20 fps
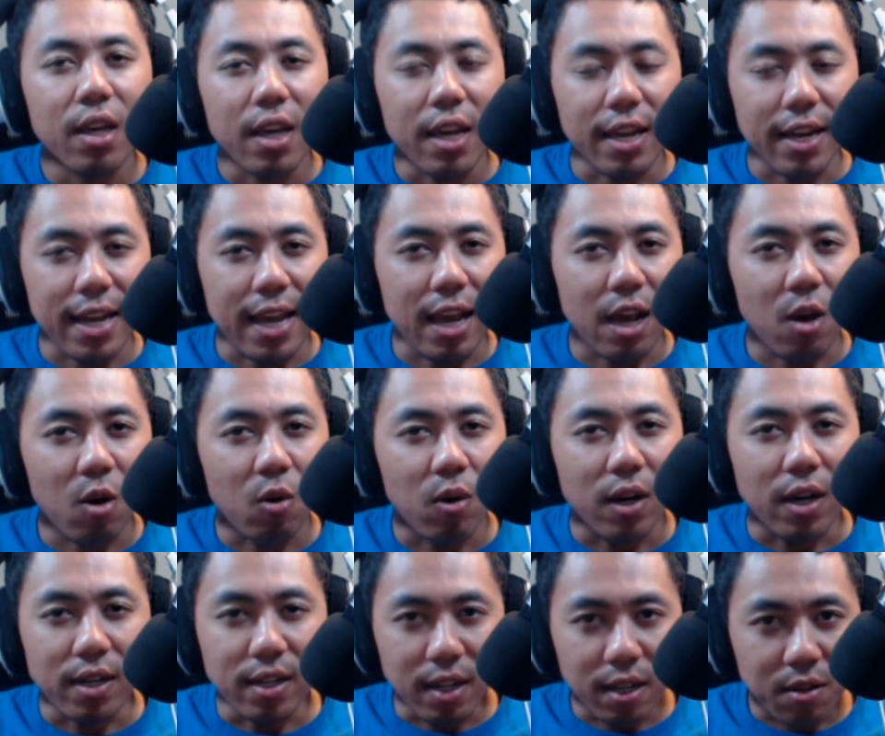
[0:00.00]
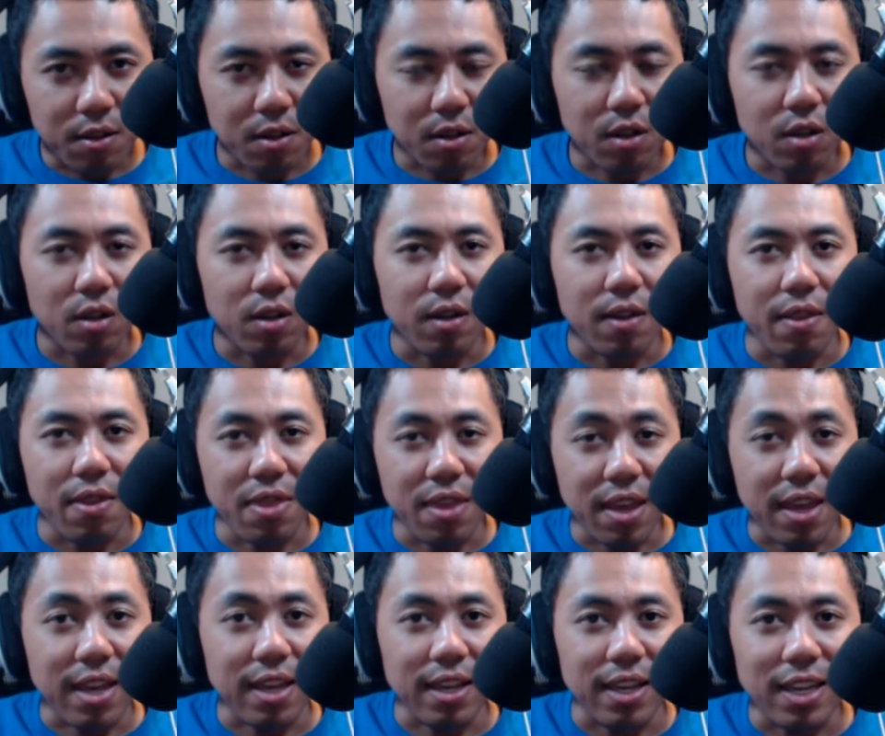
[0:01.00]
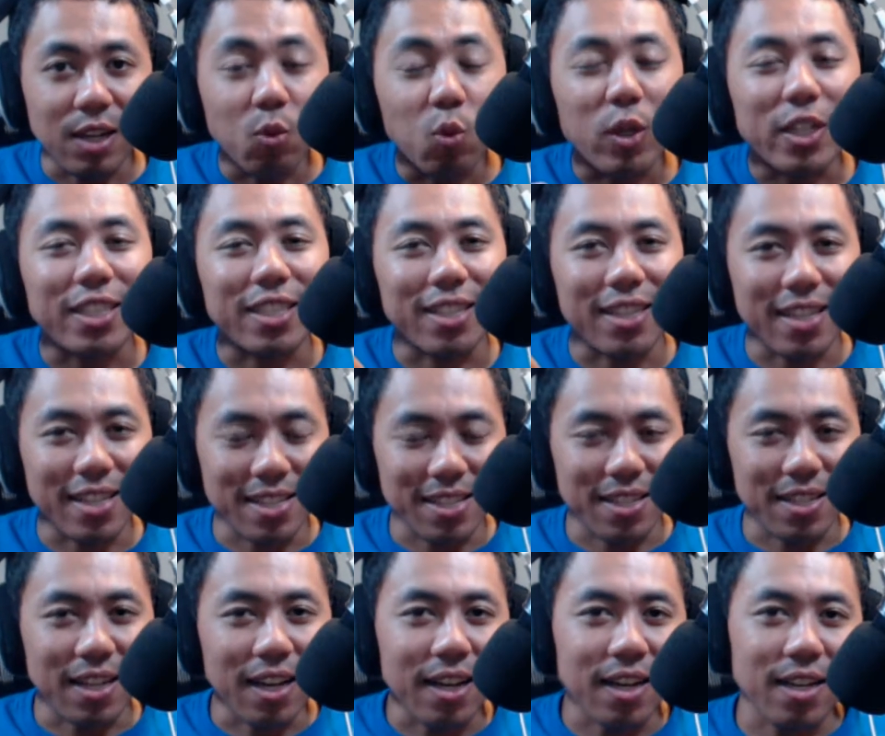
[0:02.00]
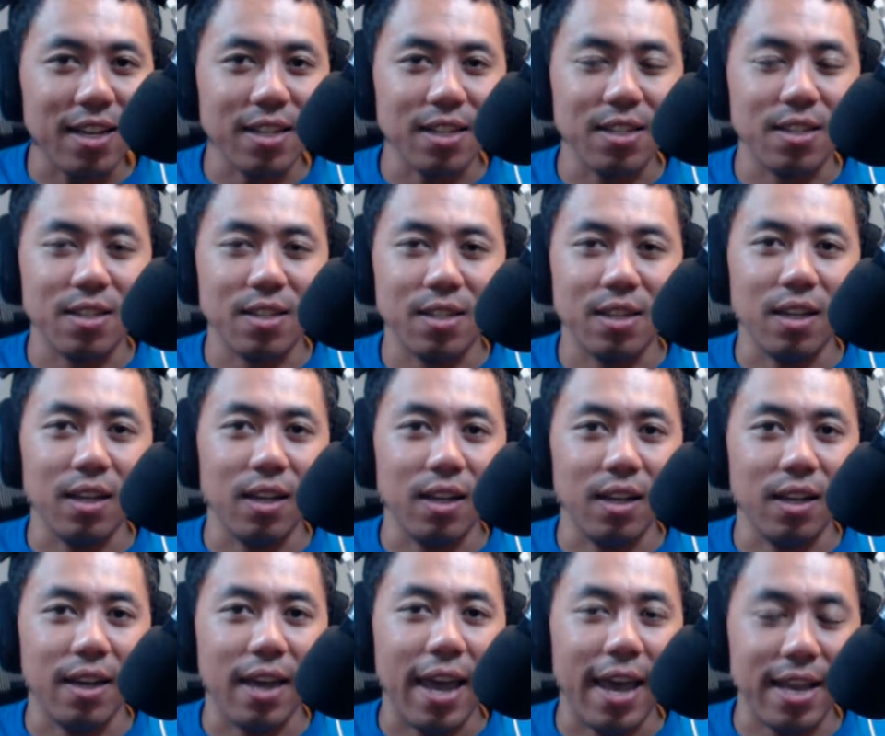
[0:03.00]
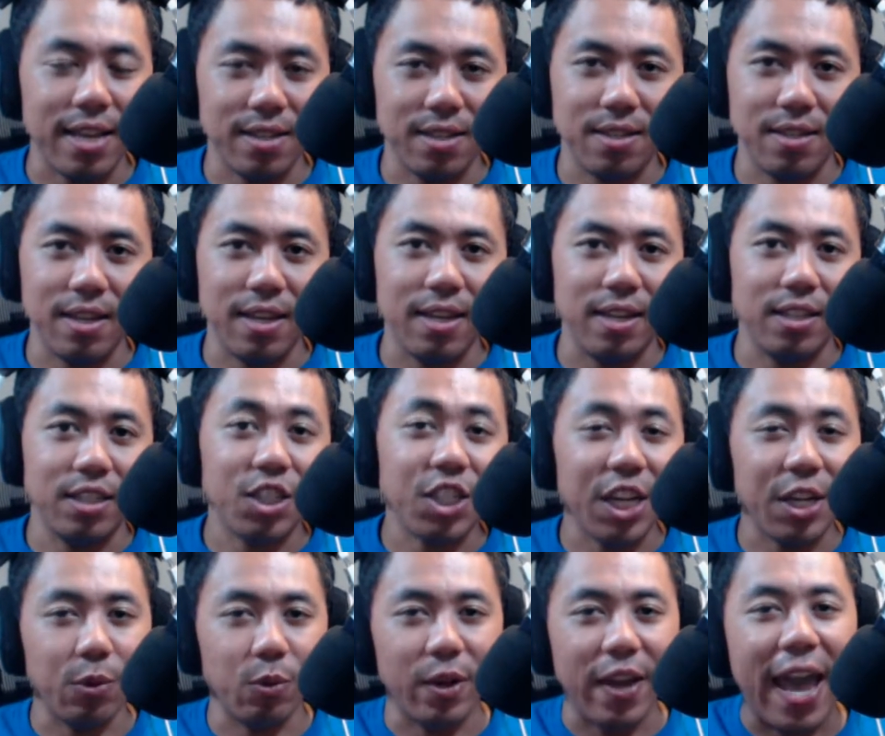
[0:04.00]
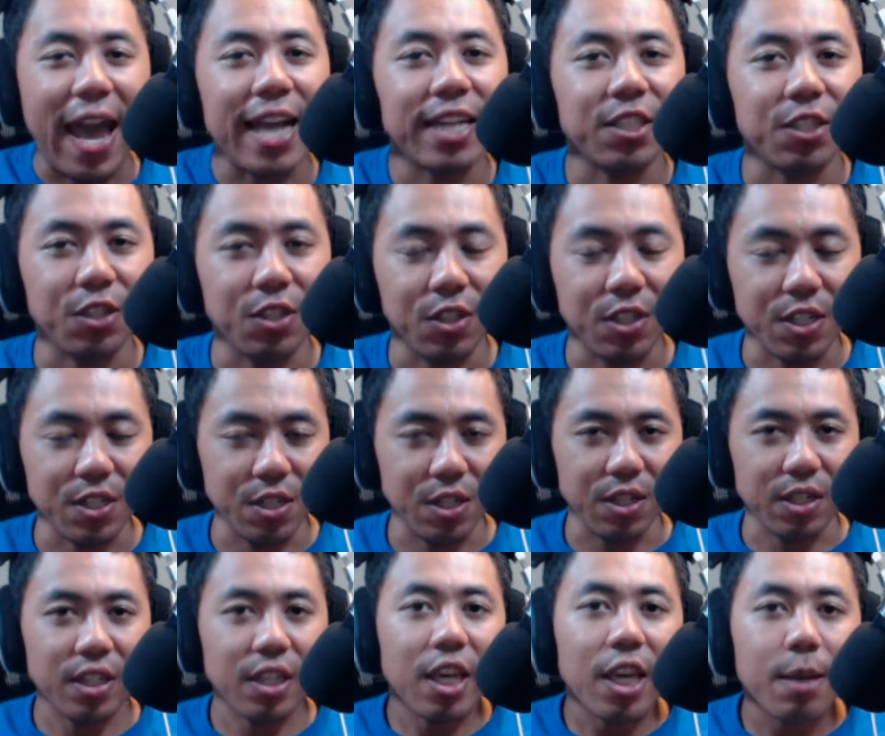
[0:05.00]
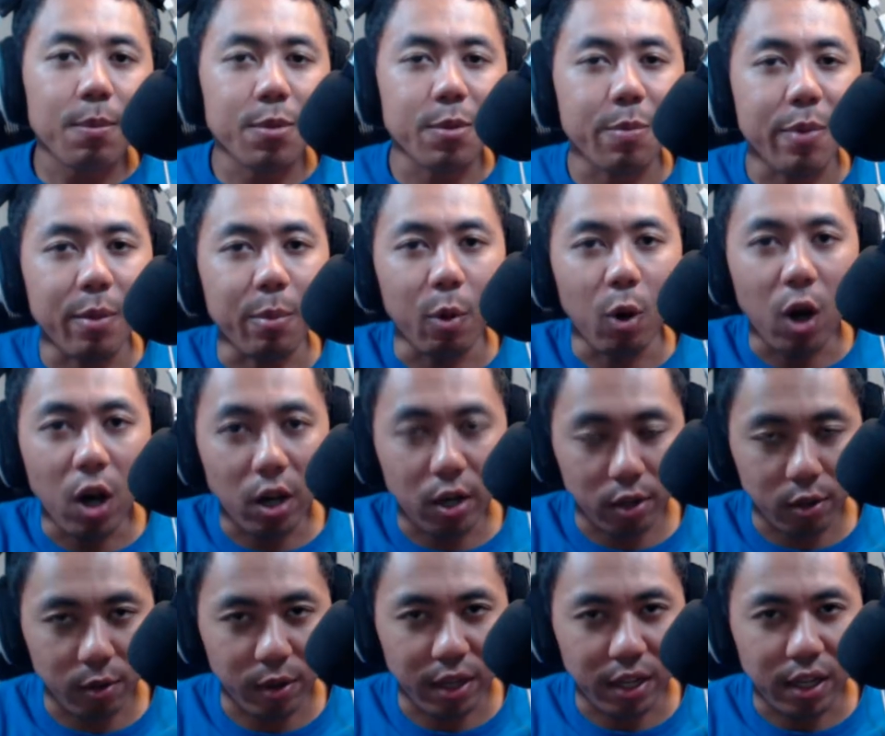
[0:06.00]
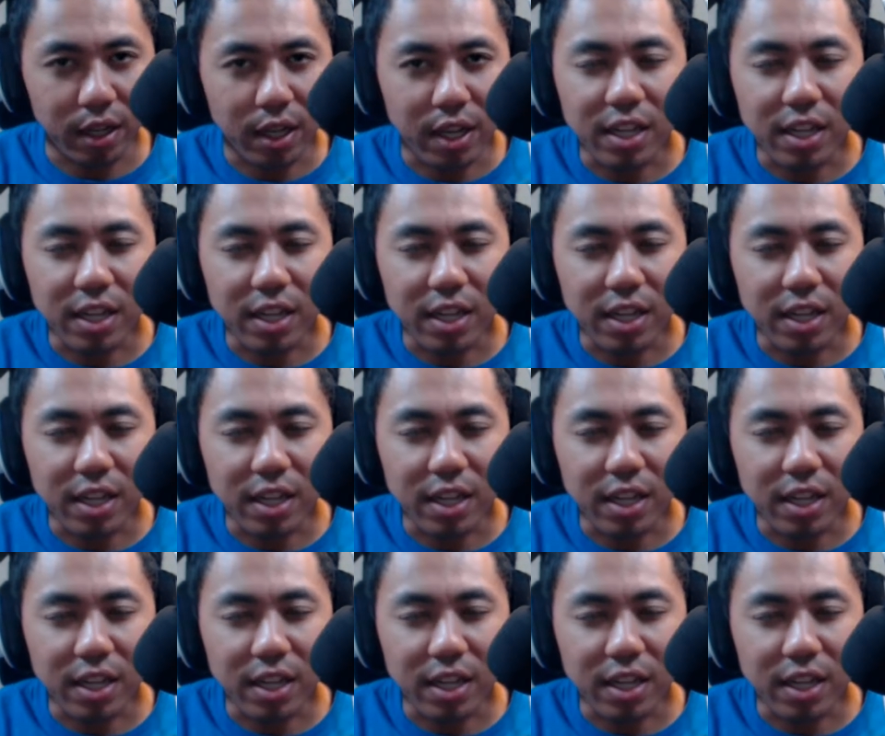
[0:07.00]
And now another thing in which this does uh, as a chain reaction is it keeps people hungry.